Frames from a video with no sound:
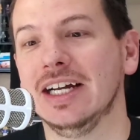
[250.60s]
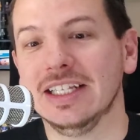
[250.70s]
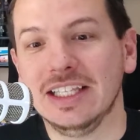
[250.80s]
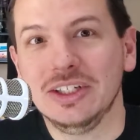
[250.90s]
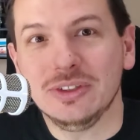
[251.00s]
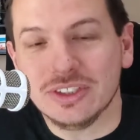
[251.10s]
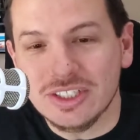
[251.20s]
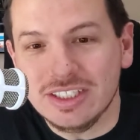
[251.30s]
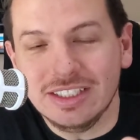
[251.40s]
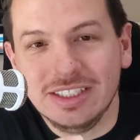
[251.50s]

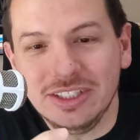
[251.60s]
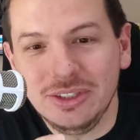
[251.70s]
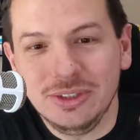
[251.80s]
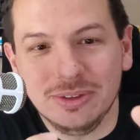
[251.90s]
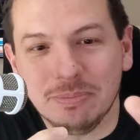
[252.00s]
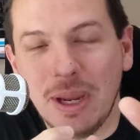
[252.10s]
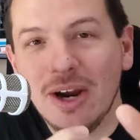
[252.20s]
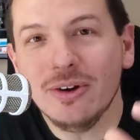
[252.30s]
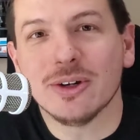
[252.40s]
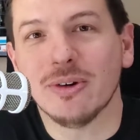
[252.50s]
little
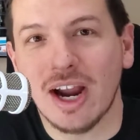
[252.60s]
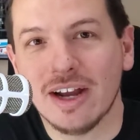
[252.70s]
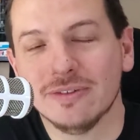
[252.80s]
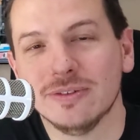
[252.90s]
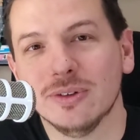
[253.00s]
paragraph